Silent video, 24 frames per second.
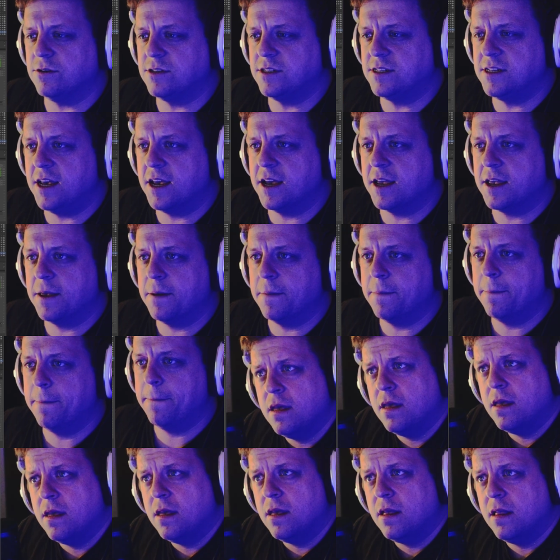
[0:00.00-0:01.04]
sick.
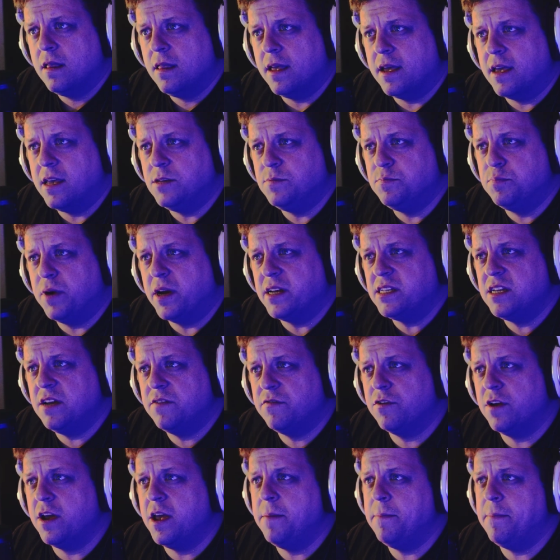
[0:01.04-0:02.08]
Like he's bracing
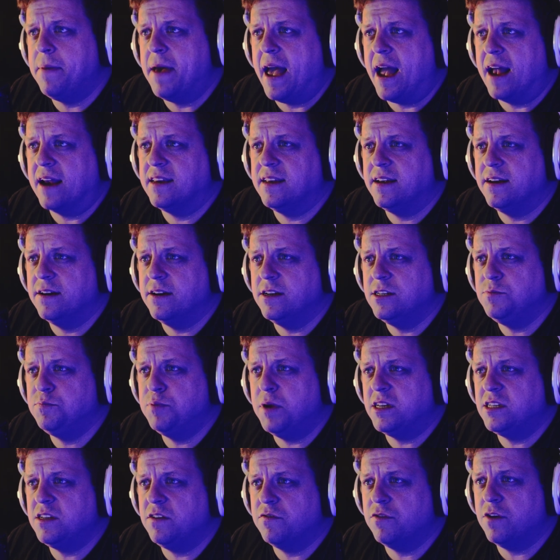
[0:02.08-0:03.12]
for impact here. He's
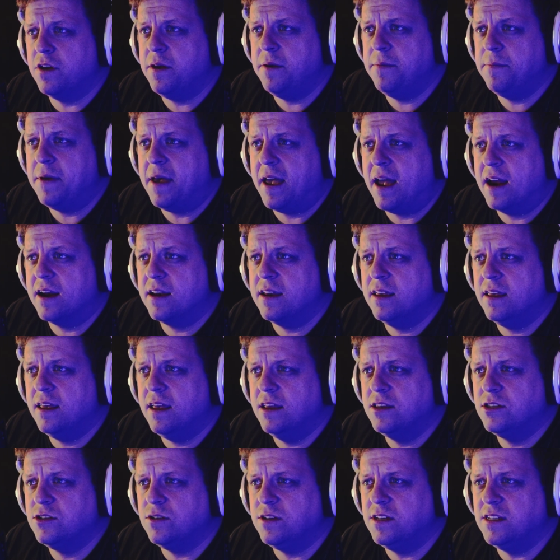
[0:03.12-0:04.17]
bracing for impact.
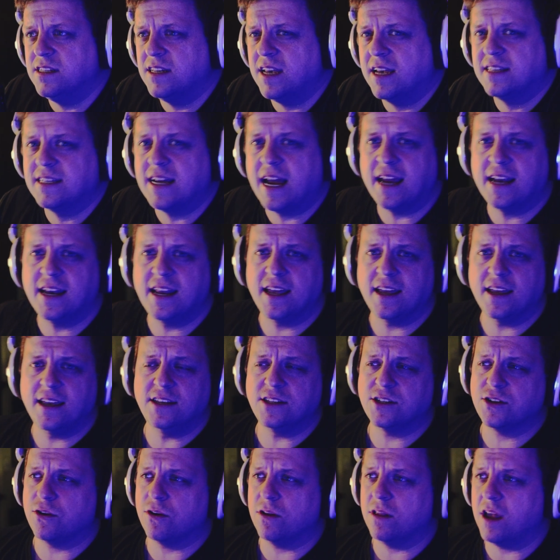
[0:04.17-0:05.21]
And so he's like tightening,
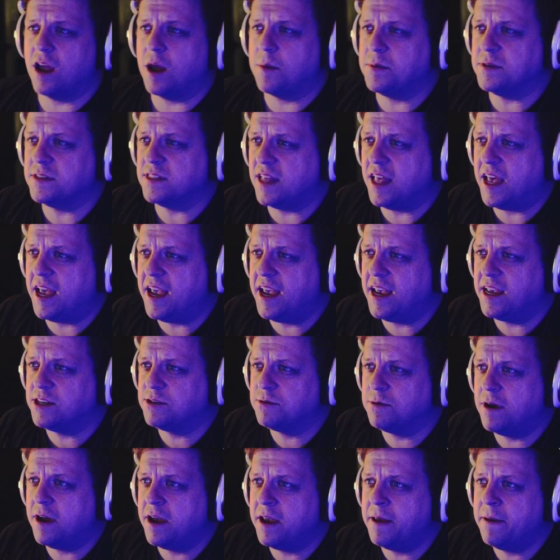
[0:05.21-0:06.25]
he's curling up his
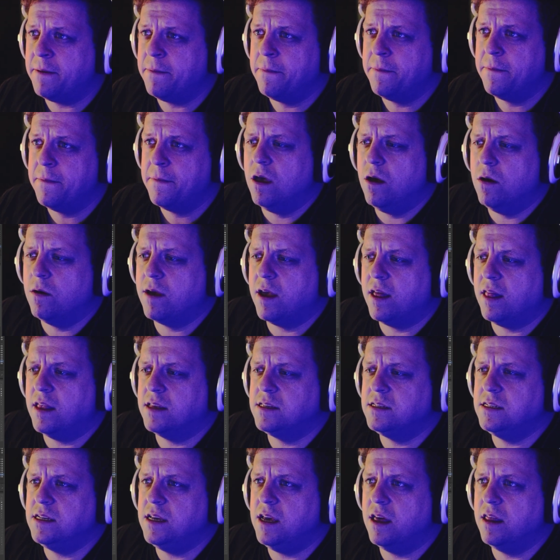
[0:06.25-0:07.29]
legs, right? Okay,
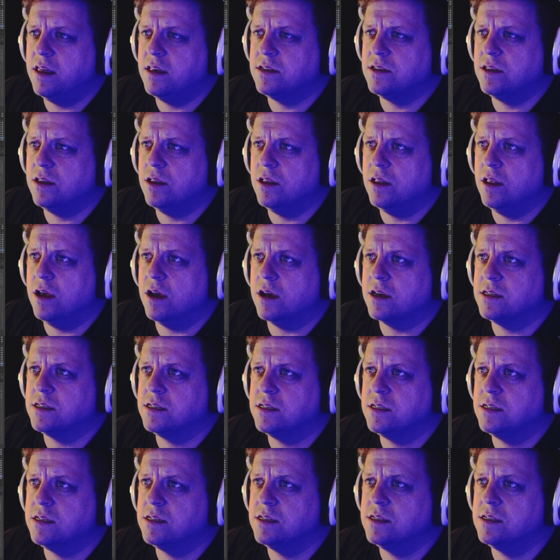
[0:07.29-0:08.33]
let's see how this
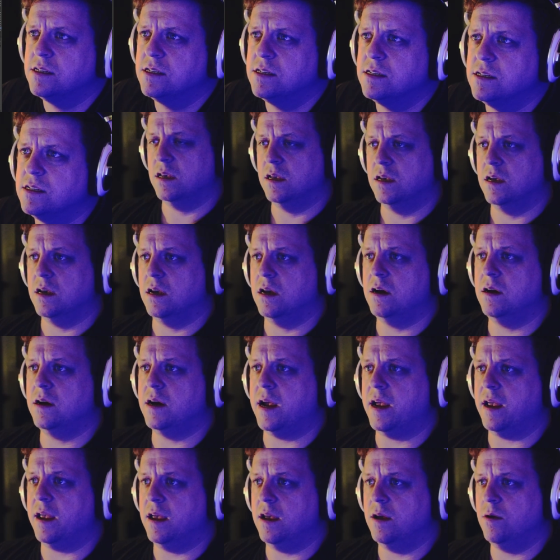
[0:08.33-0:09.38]
looks. All
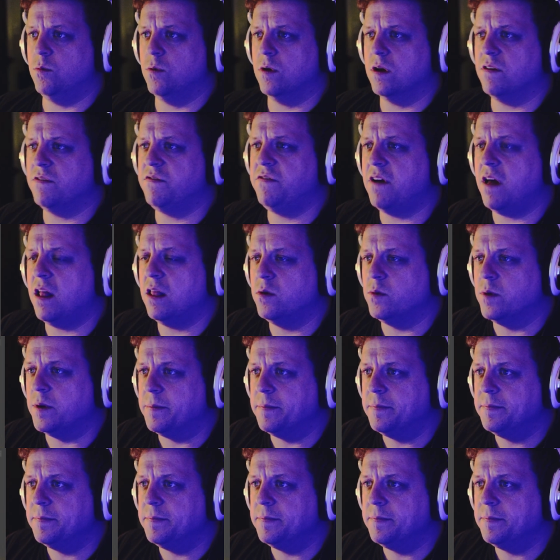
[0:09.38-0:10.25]
right, we're gonna follow him.